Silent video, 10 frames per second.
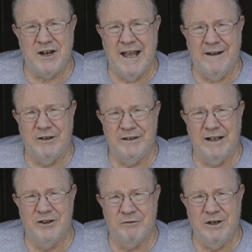I haven't
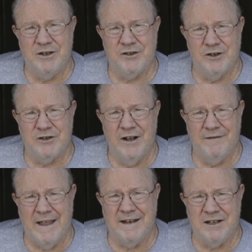done the research on
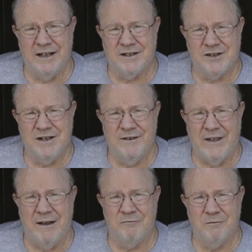that yet to see if
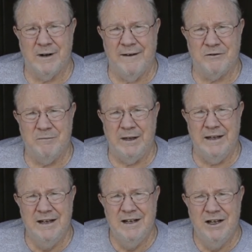that one would have to be
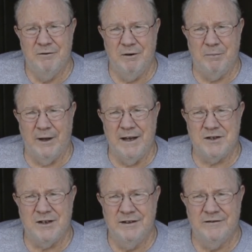replaced,
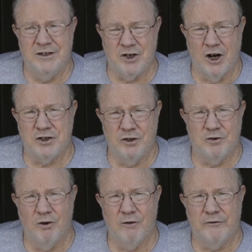the charge
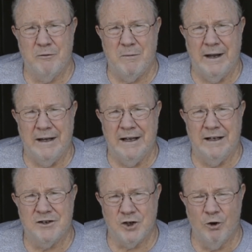controller for
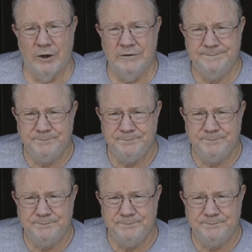my solar.